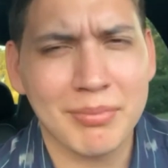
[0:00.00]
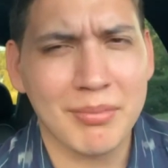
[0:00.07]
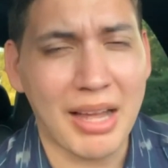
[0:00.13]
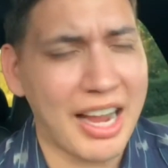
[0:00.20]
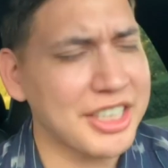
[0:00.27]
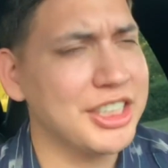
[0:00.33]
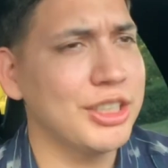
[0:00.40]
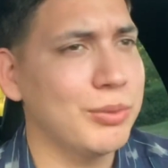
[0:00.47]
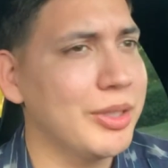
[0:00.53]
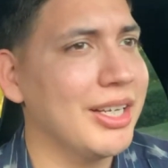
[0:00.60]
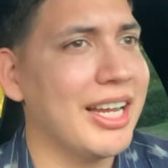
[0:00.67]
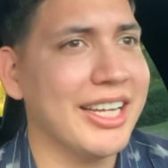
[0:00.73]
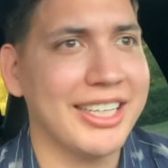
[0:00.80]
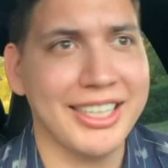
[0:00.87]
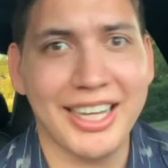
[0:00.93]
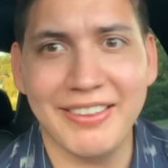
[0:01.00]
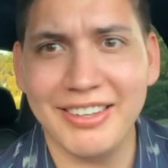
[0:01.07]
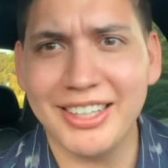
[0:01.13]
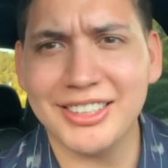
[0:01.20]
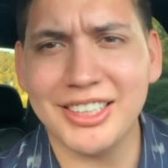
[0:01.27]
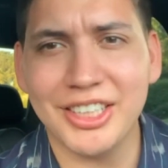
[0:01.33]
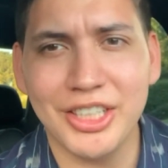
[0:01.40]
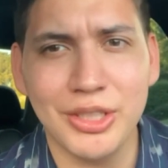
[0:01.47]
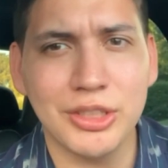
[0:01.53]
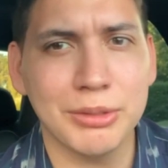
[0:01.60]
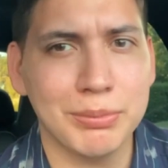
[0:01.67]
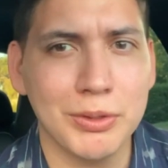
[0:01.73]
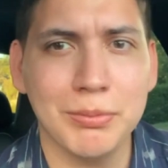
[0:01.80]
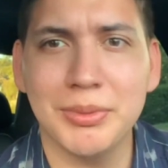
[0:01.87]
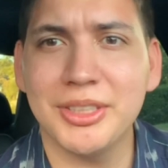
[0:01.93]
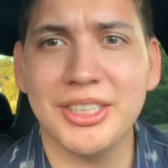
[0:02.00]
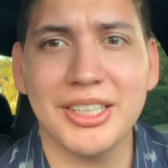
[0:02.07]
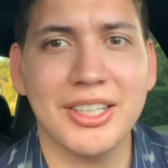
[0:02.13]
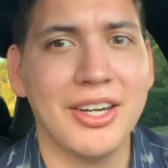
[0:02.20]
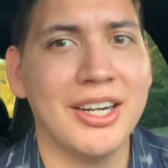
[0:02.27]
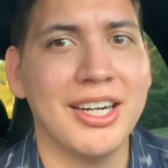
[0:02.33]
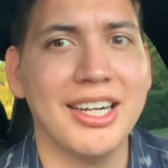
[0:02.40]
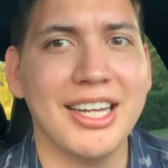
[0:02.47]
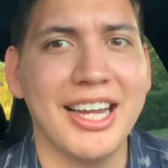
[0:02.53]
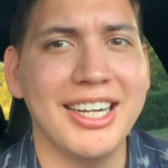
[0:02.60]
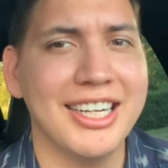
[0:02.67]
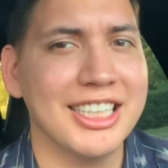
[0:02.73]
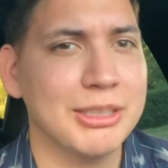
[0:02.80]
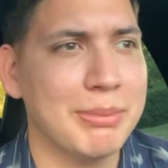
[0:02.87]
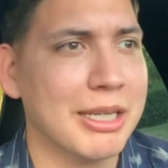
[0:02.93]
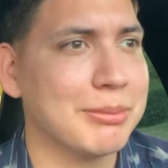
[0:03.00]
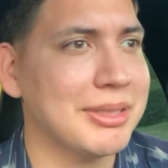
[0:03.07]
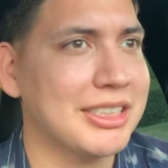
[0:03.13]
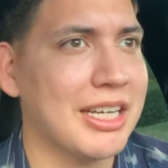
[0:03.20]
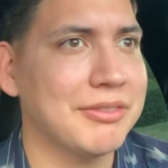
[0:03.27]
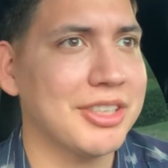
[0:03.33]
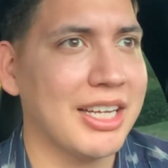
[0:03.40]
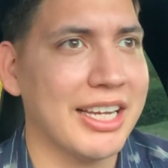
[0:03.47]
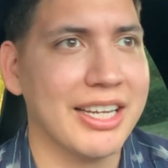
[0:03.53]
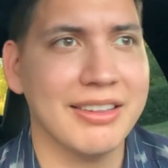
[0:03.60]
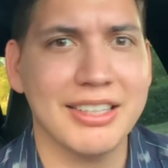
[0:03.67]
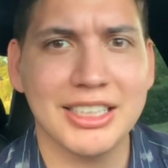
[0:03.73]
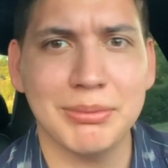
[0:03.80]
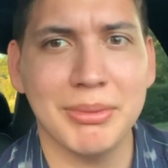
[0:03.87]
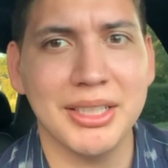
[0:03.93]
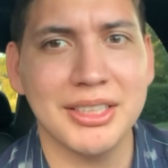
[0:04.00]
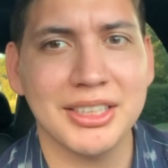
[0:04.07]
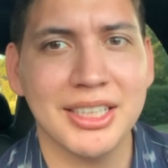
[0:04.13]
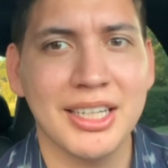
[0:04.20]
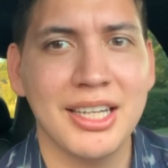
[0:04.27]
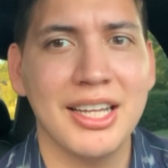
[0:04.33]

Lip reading: I actually really like it. I think it's a huge improvement to the car. I didn't expect myself to like it this much.